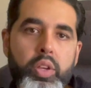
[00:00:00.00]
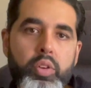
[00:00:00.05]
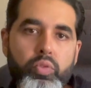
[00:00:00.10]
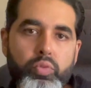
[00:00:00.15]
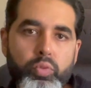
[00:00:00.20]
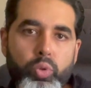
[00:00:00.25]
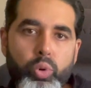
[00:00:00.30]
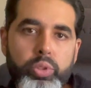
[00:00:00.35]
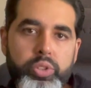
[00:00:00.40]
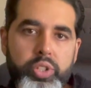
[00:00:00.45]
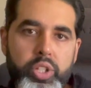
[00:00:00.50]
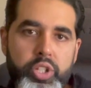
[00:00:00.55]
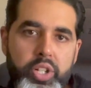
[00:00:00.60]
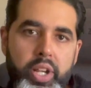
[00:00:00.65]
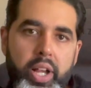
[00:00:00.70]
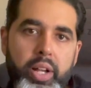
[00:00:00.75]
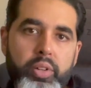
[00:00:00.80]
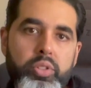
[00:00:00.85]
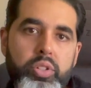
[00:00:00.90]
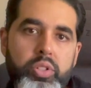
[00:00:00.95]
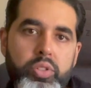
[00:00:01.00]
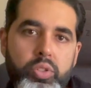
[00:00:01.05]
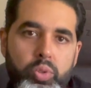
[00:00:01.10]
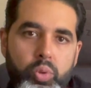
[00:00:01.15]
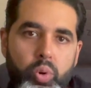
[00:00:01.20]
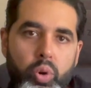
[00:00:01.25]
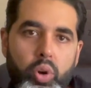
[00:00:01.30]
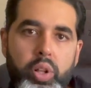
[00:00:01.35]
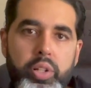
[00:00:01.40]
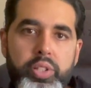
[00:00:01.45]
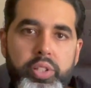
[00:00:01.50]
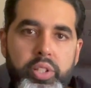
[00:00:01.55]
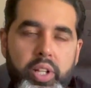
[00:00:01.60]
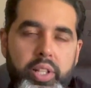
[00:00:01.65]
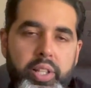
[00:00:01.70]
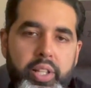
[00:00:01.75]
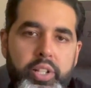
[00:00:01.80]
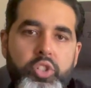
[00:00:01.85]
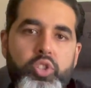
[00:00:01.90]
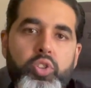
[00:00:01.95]
voltage out to all the
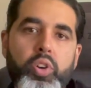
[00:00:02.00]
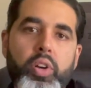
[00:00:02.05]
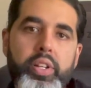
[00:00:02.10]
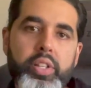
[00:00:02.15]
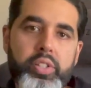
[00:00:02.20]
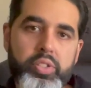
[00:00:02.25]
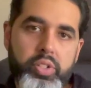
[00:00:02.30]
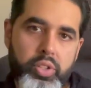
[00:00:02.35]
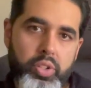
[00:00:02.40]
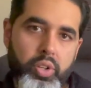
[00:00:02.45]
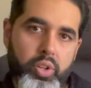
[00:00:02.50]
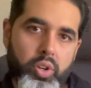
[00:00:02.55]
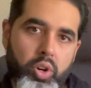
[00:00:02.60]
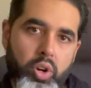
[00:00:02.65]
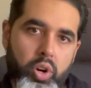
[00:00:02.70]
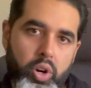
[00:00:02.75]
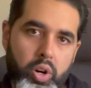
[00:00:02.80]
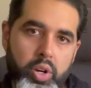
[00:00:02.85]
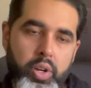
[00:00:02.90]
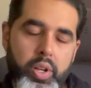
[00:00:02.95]
electronics in the car.